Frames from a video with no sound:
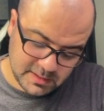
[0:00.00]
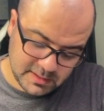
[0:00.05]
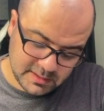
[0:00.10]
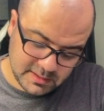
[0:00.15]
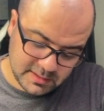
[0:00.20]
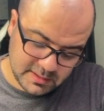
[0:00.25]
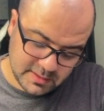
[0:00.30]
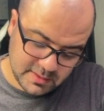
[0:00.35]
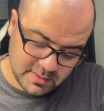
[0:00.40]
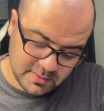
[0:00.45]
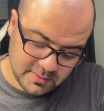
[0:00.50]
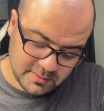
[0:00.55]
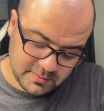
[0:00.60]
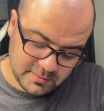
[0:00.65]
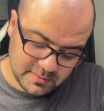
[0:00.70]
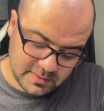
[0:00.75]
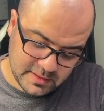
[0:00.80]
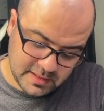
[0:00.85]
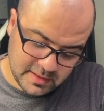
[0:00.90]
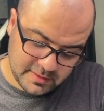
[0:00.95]
So
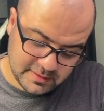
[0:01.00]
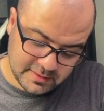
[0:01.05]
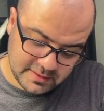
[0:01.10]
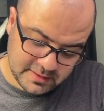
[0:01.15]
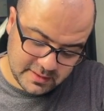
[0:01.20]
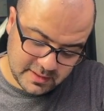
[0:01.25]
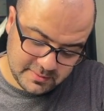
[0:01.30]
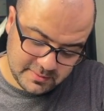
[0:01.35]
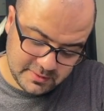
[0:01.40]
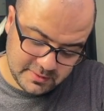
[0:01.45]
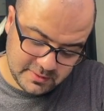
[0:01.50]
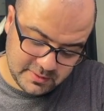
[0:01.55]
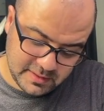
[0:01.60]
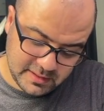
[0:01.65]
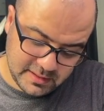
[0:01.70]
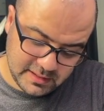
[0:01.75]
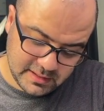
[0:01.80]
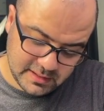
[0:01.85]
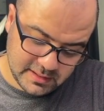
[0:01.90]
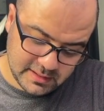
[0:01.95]
now it's time to
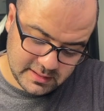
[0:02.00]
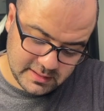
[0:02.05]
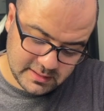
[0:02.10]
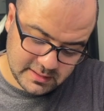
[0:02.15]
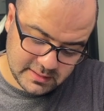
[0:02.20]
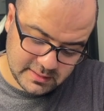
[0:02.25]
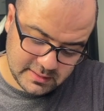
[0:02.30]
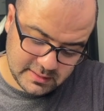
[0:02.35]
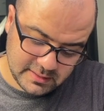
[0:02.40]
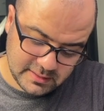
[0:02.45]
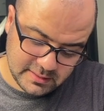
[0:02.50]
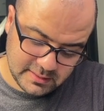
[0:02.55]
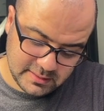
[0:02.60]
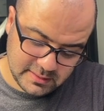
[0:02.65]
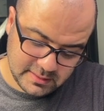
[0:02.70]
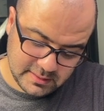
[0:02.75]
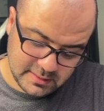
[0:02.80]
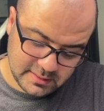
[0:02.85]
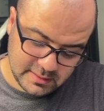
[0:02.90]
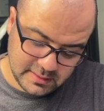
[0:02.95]
ink
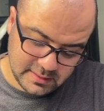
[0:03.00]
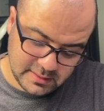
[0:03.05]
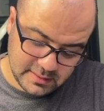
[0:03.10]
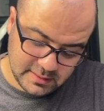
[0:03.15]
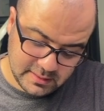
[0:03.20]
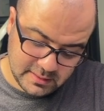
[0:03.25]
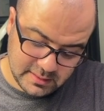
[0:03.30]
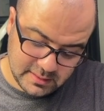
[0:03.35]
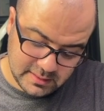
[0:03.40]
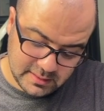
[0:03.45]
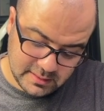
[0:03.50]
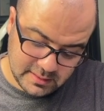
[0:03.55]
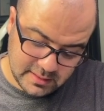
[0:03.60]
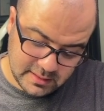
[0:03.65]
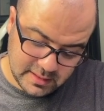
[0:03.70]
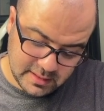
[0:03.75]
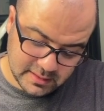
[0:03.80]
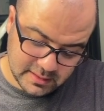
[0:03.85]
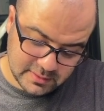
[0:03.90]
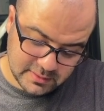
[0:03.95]

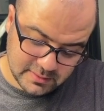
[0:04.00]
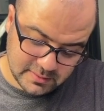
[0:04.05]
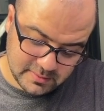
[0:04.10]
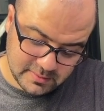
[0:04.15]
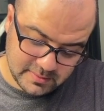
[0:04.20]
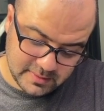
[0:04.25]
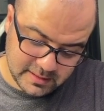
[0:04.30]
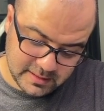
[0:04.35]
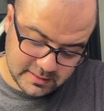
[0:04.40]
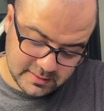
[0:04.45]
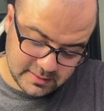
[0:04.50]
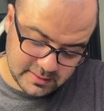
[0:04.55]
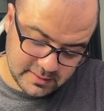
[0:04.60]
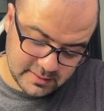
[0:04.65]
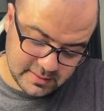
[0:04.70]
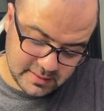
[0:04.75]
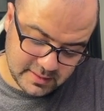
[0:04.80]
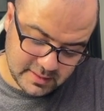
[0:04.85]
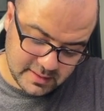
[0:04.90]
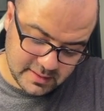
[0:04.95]
the actual
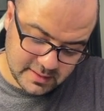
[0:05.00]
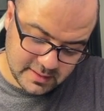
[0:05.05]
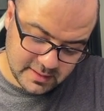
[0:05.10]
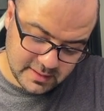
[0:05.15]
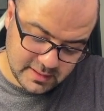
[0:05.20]
pattern that